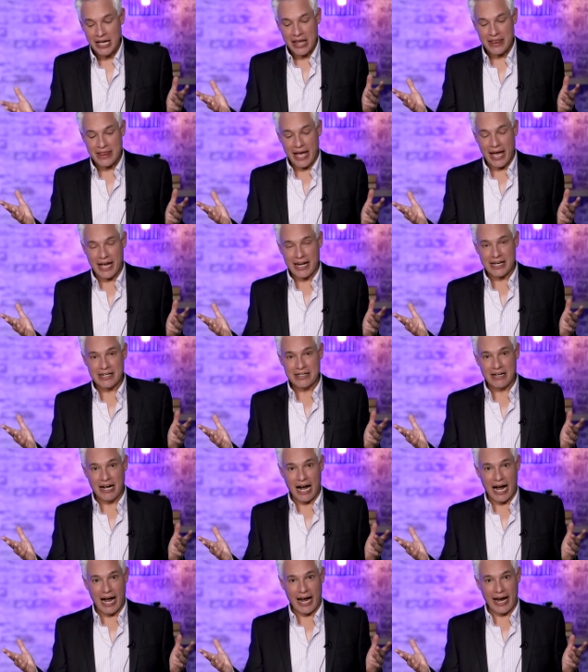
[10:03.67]
then
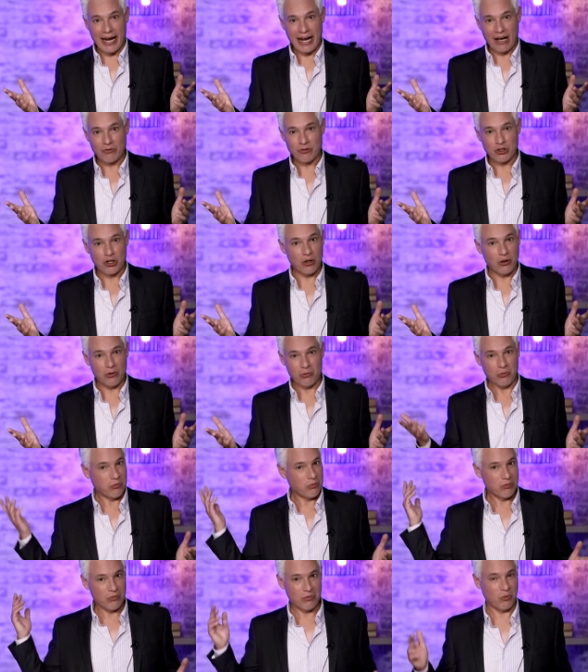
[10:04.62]
I have to go
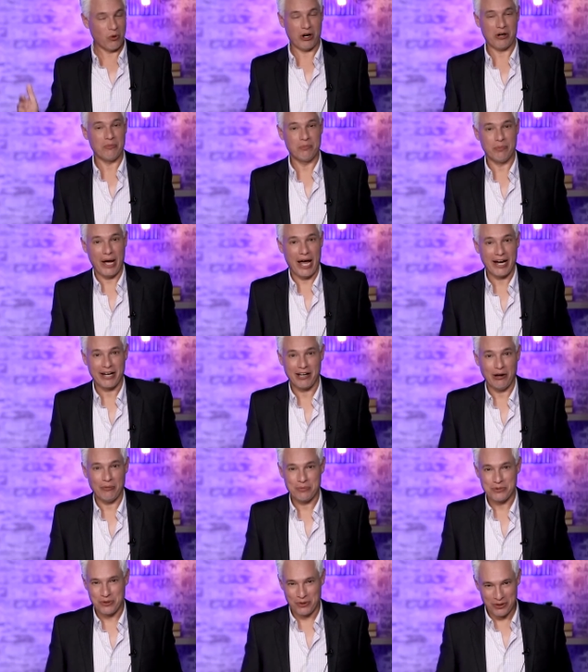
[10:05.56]
run
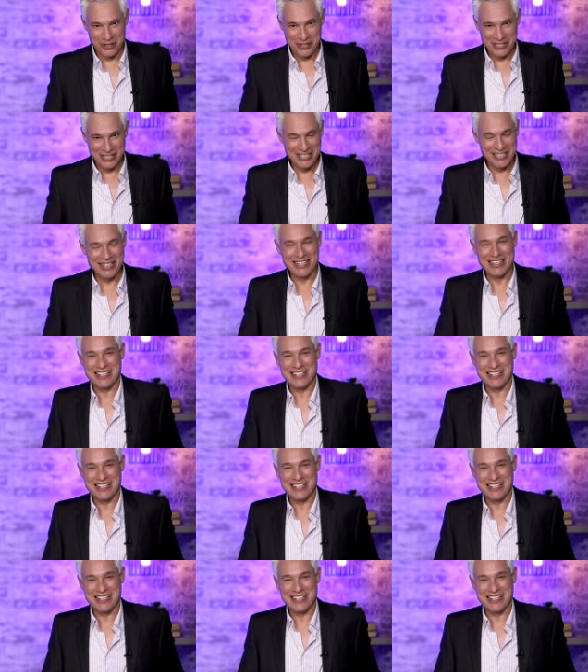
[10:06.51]
backups or